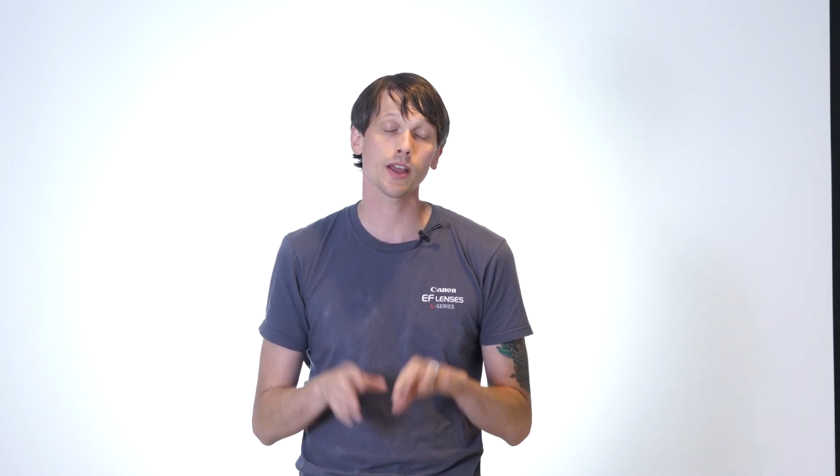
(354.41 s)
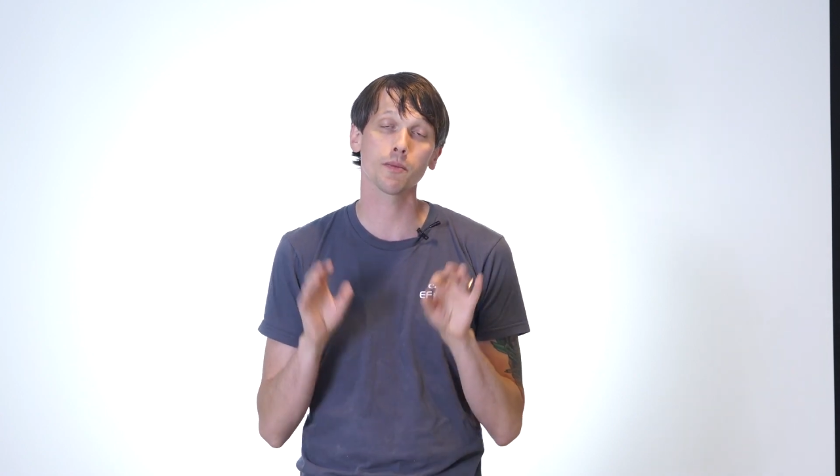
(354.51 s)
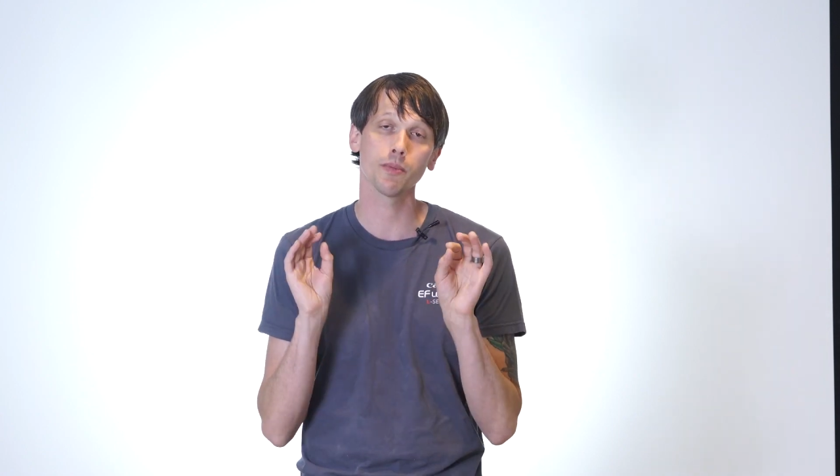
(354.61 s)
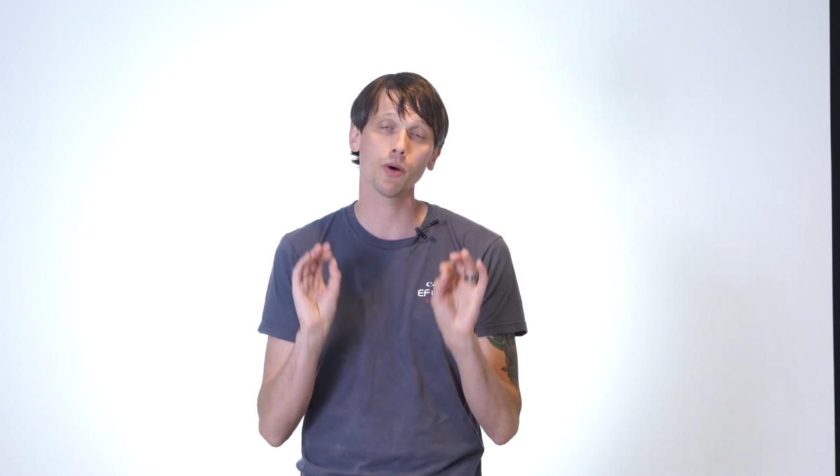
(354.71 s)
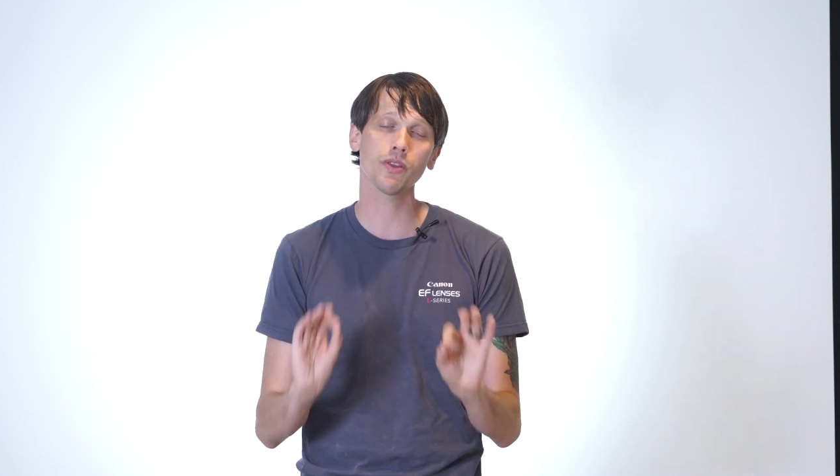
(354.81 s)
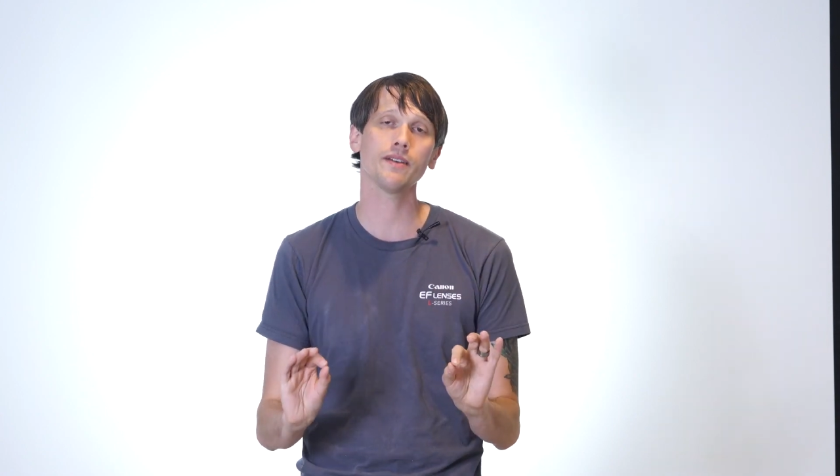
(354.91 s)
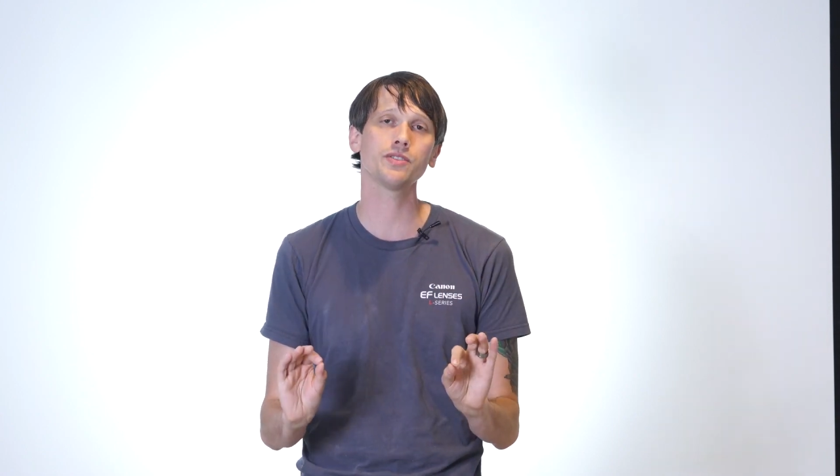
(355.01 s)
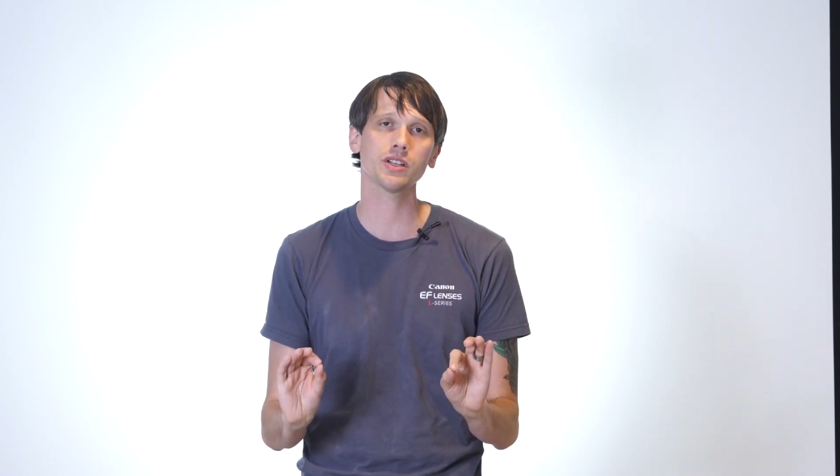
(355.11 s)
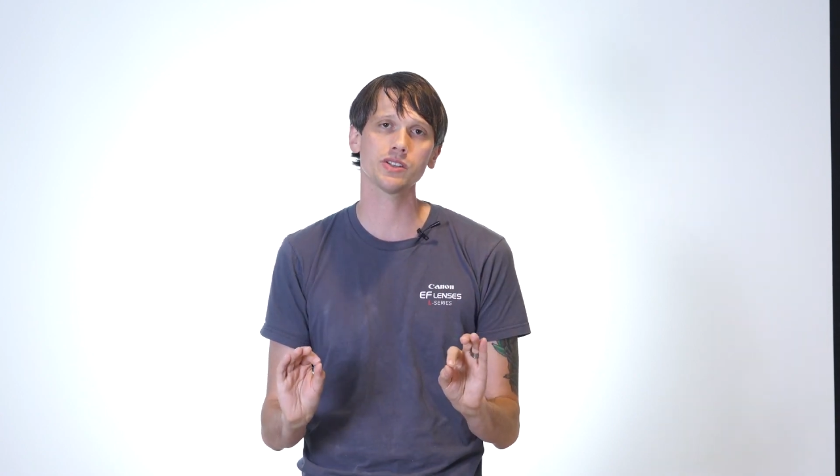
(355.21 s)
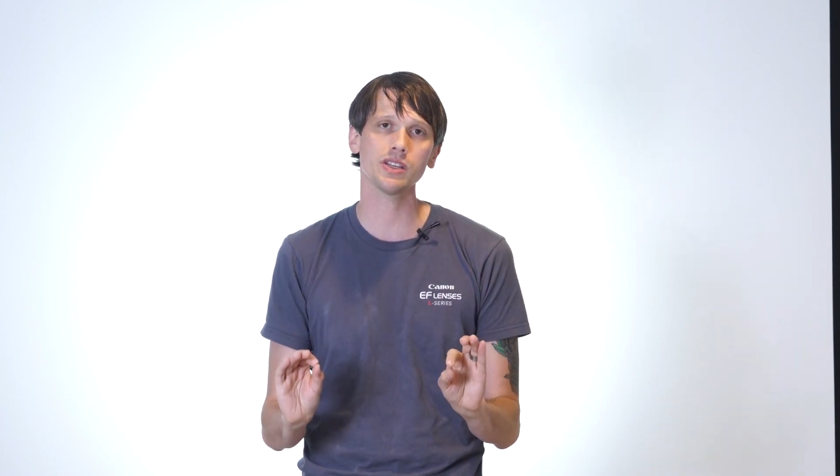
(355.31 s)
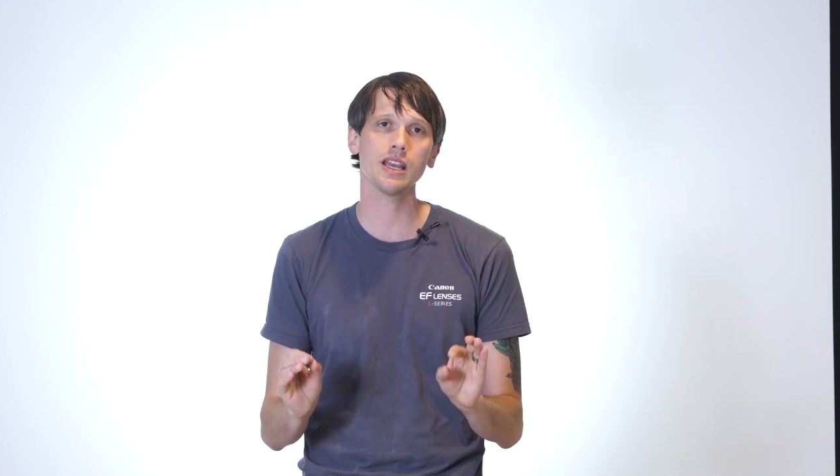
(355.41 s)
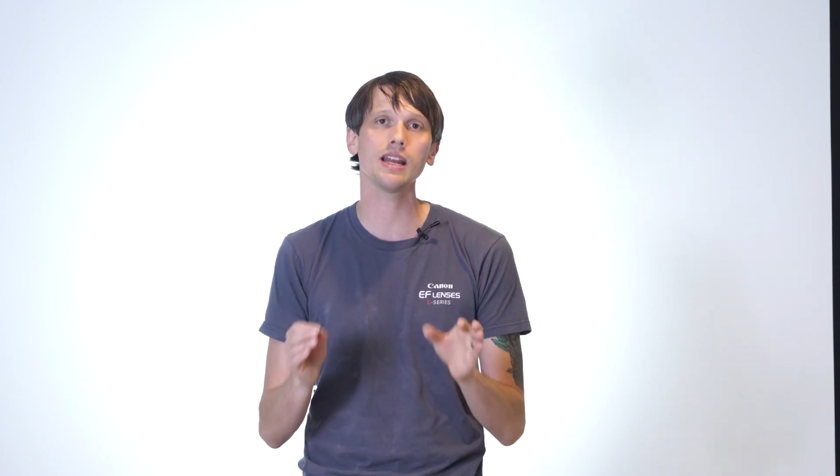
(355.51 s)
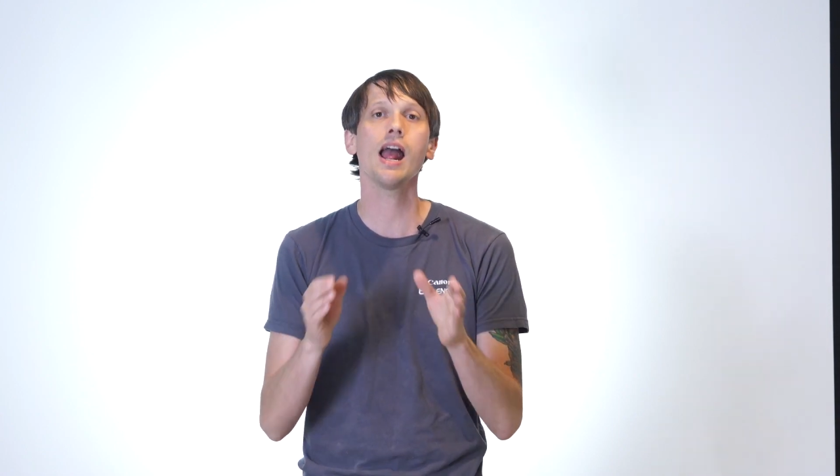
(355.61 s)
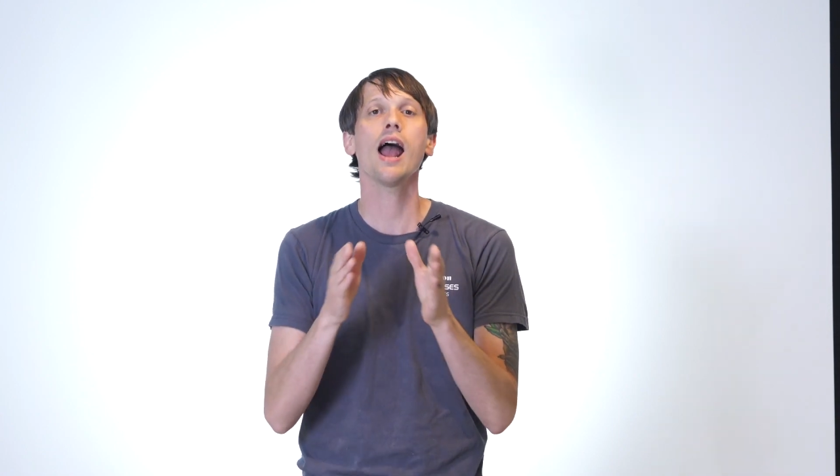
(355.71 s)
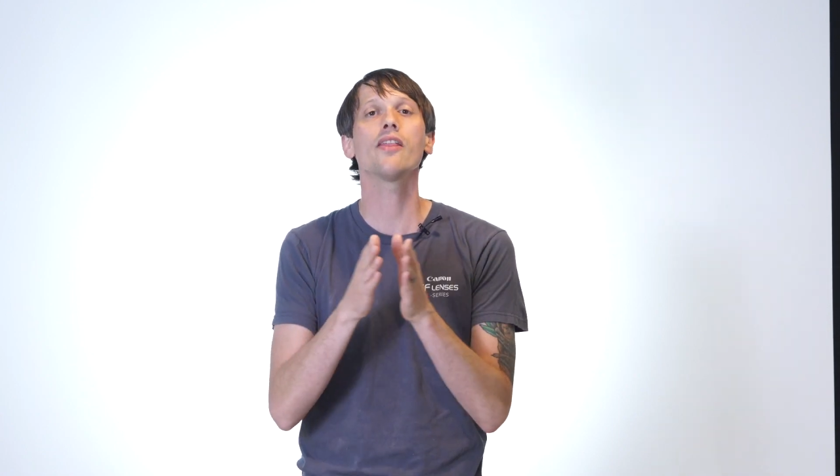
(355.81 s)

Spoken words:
They are both f16